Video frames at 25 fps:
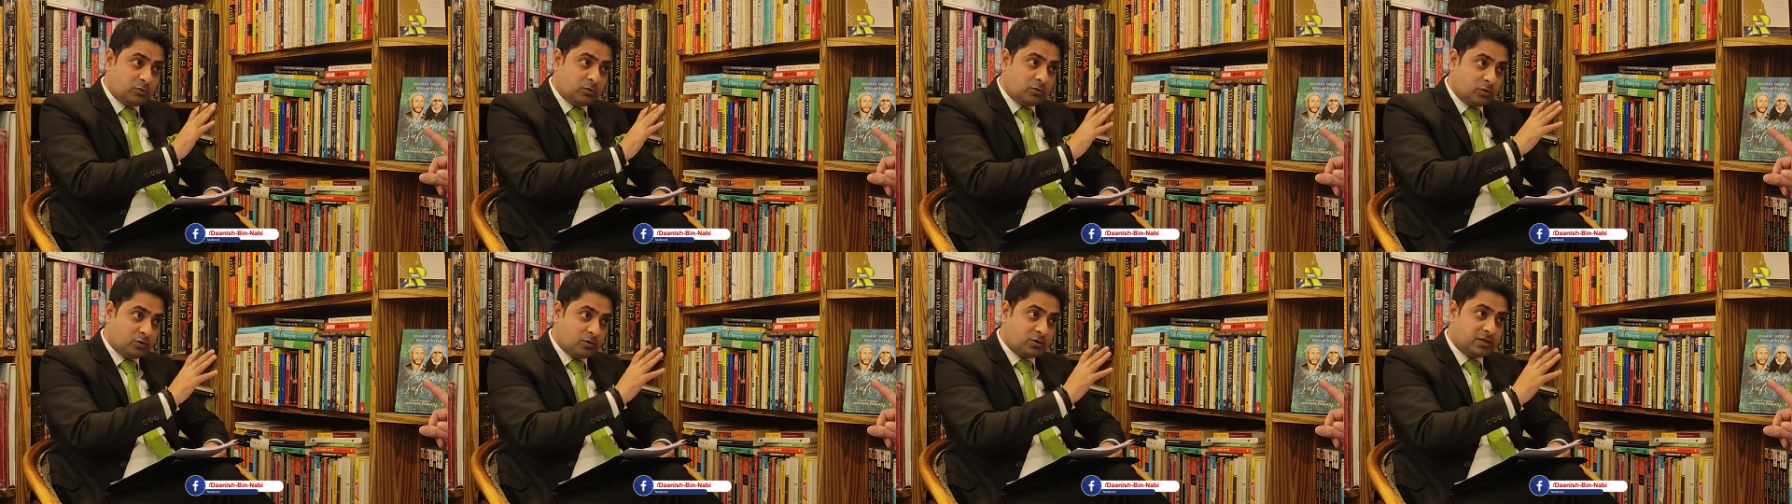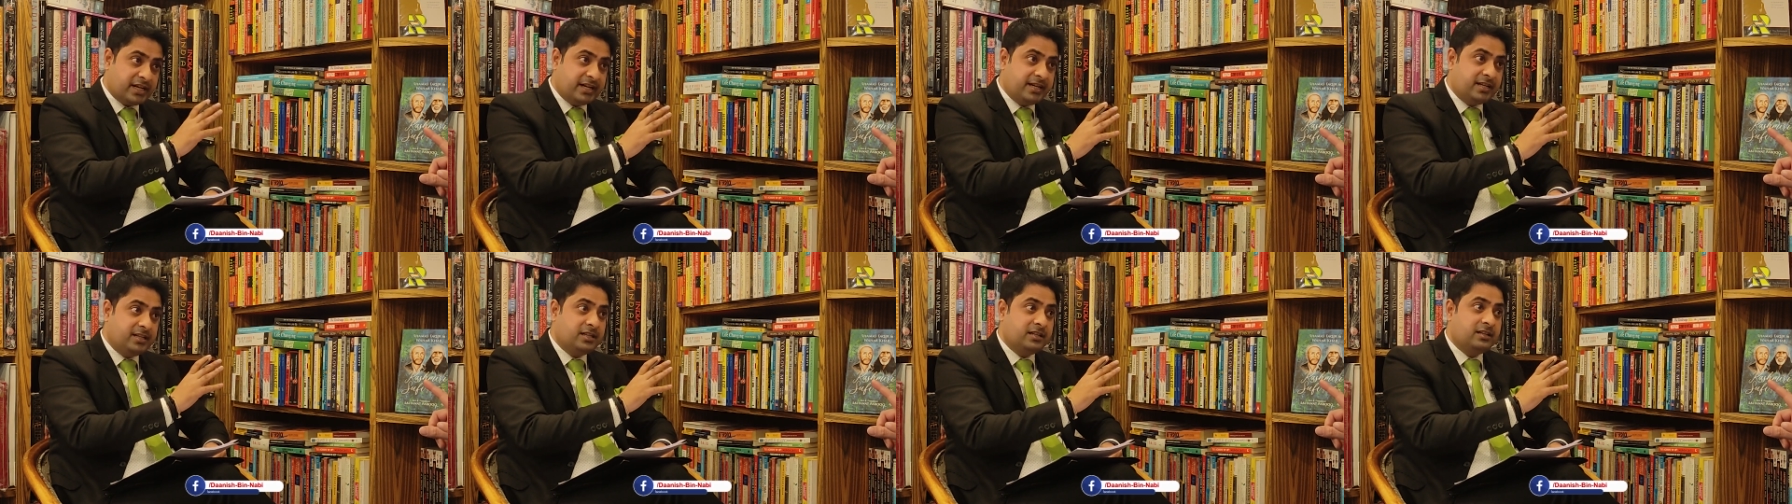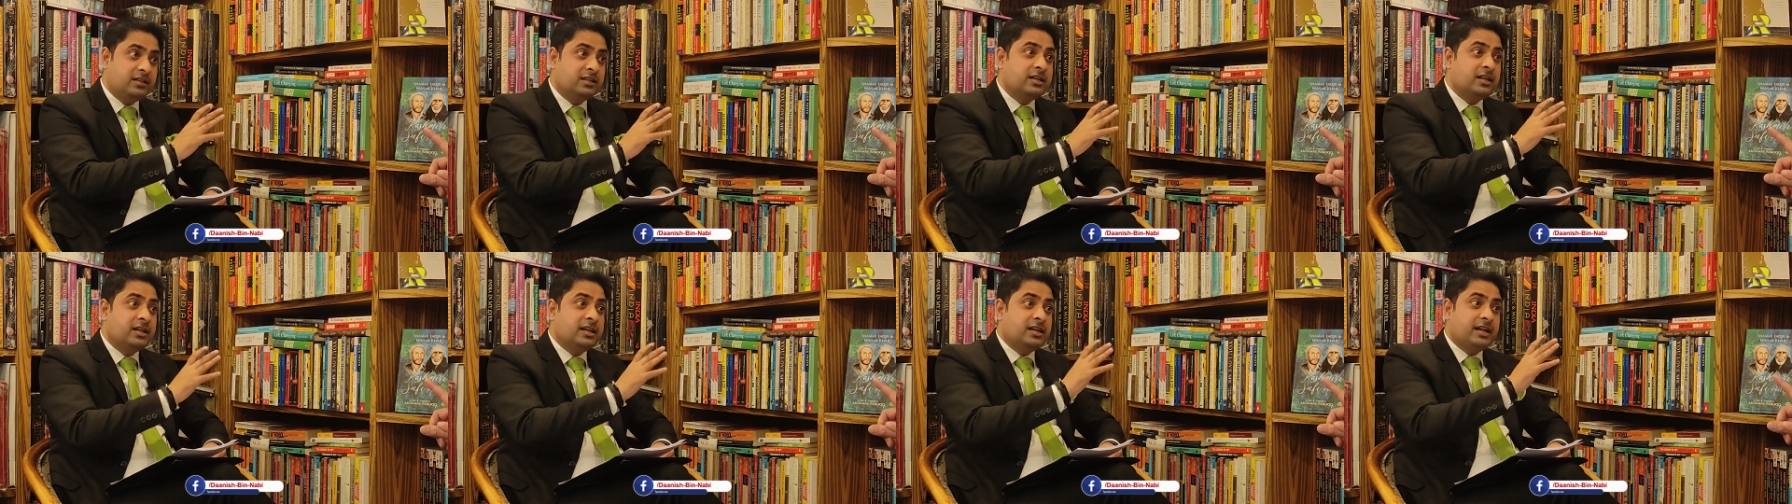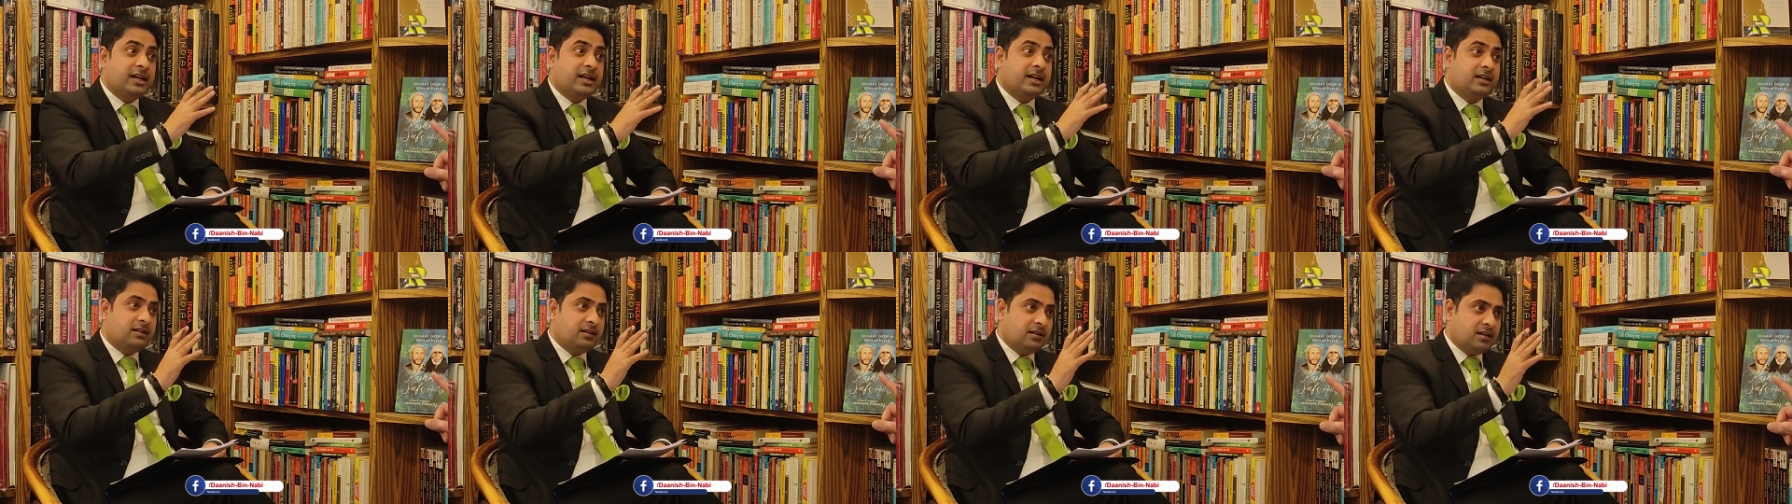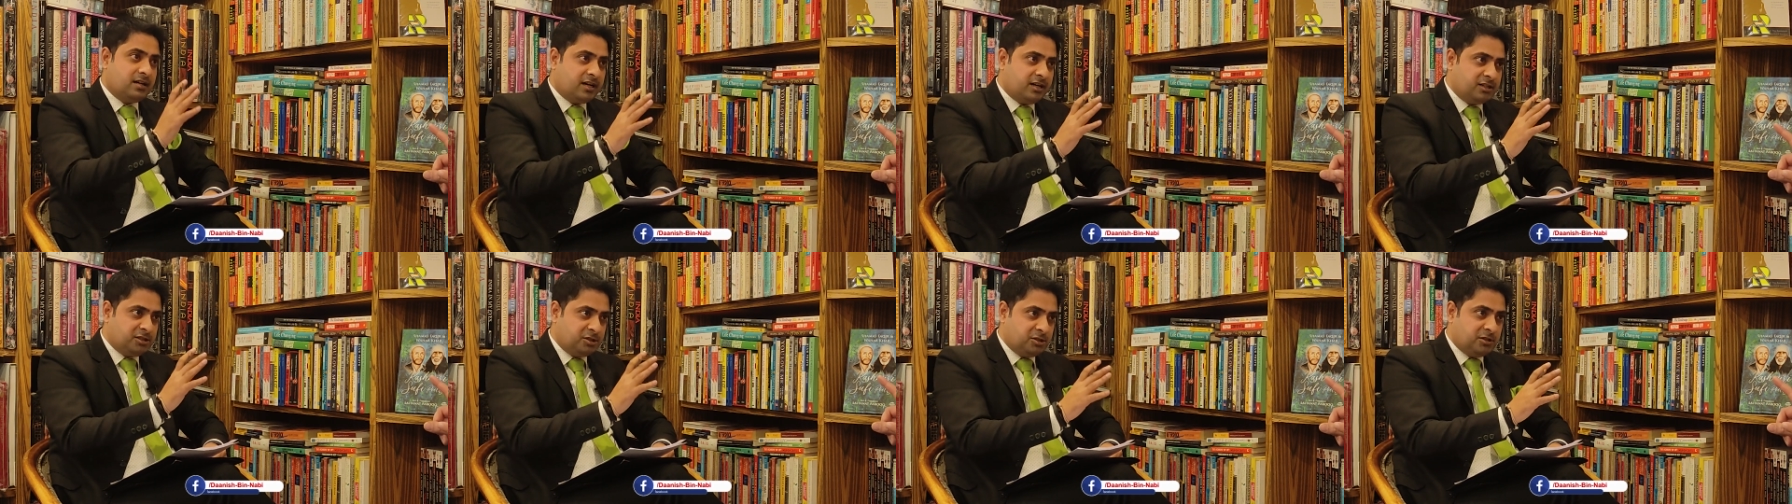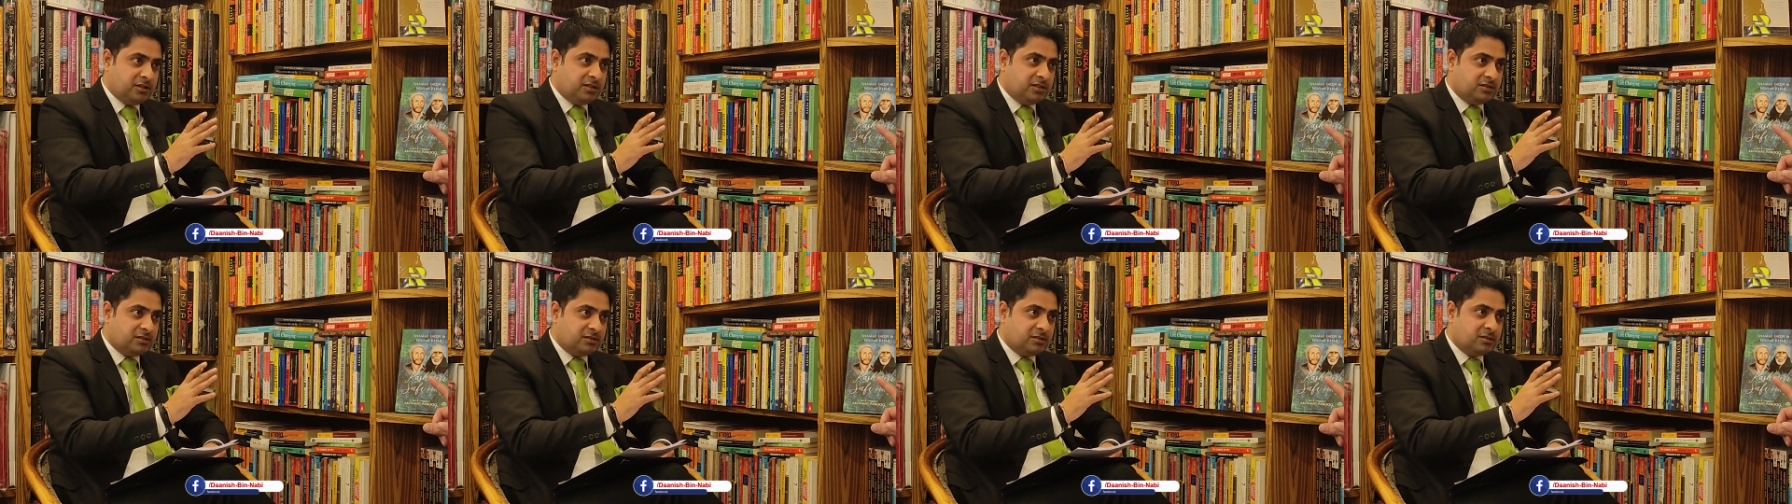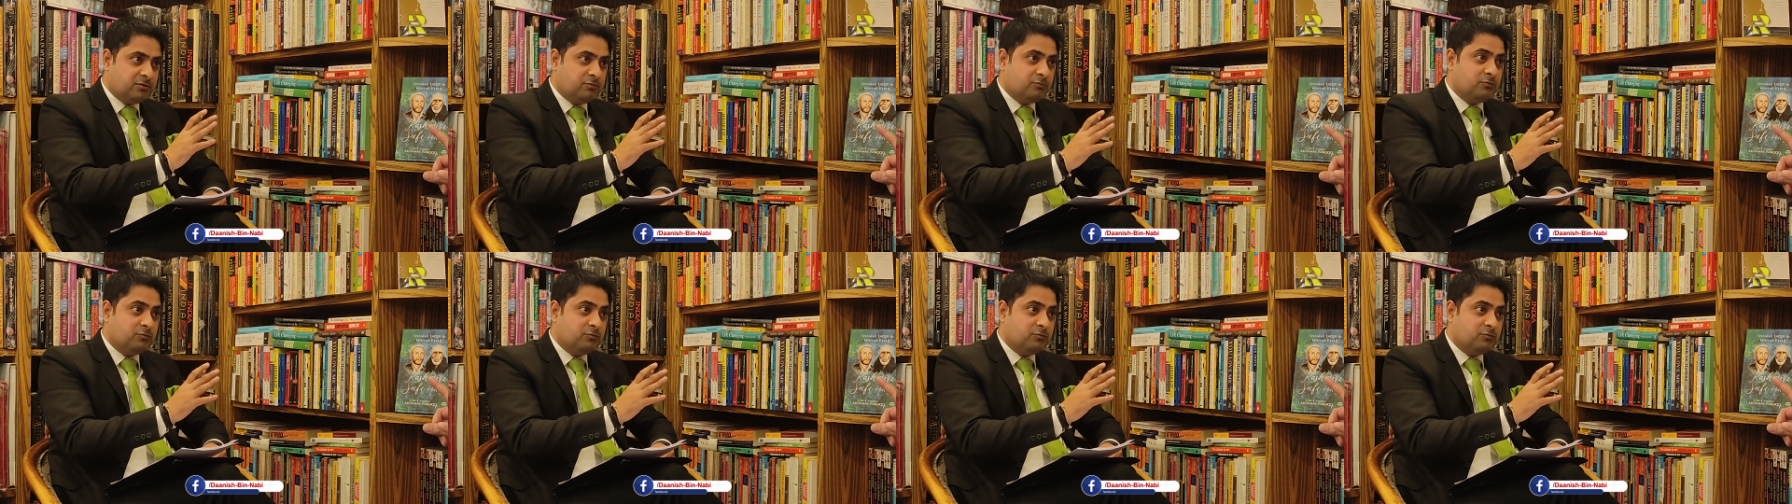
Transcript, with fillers: society at large is